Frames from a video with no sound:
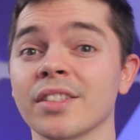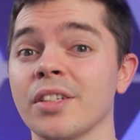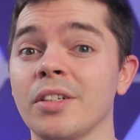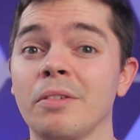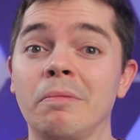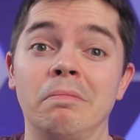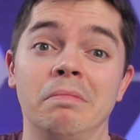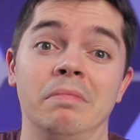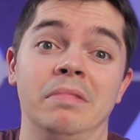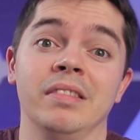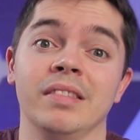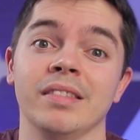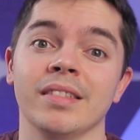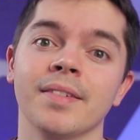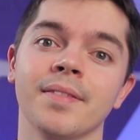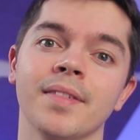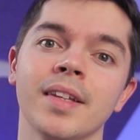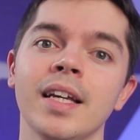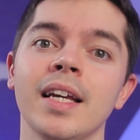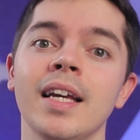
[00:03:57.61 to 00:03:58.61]
so
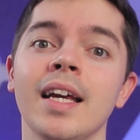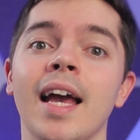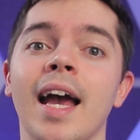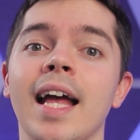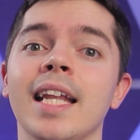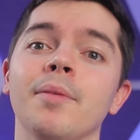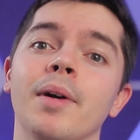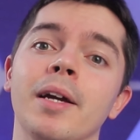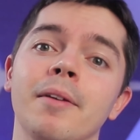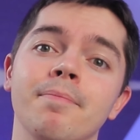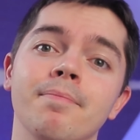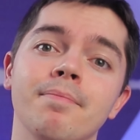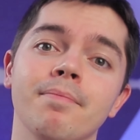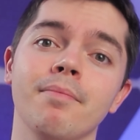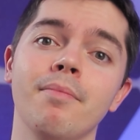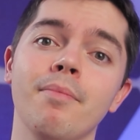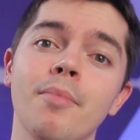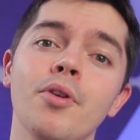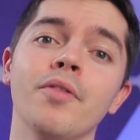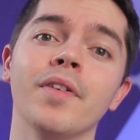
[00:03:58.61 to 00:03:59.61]
yeah. Anyway,
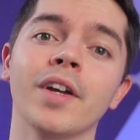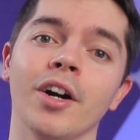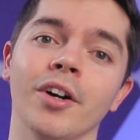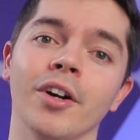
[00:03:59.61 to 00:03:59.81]
moving